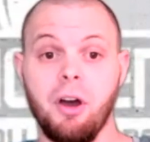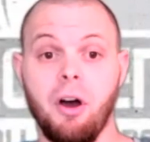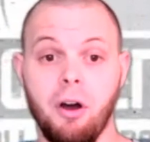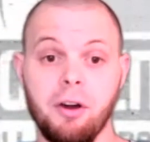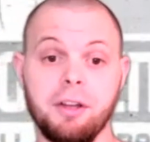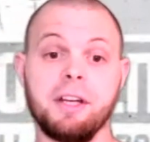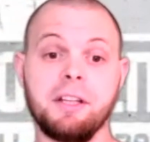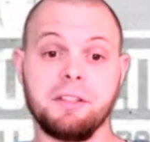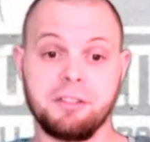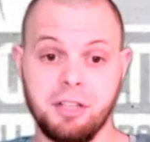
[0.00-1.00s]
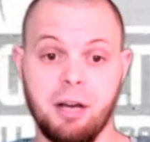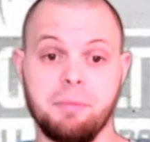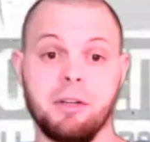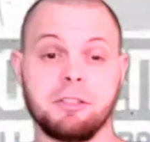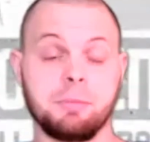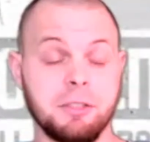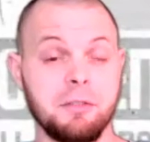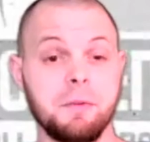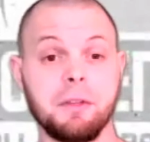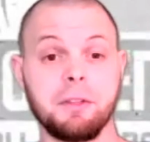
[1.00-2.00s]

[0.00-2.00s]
aren't getting the job done specifically